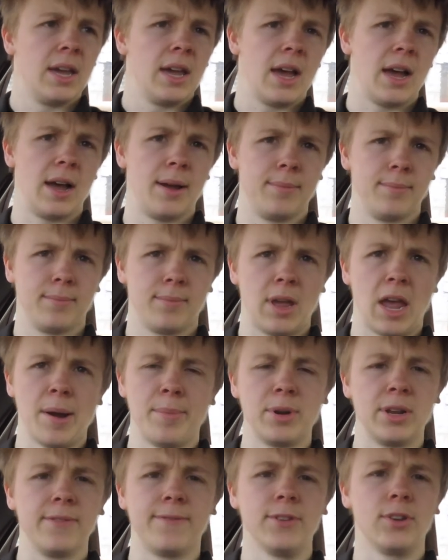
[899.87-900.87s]
um, how
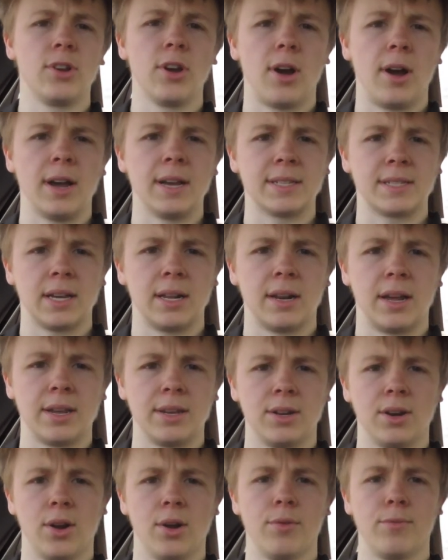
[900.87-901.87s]
many of you guys are like
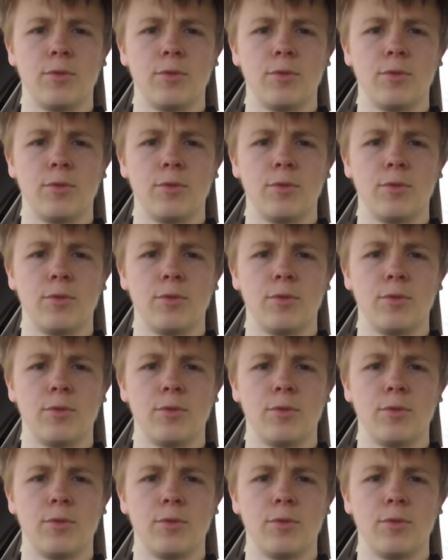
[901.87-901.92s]
you know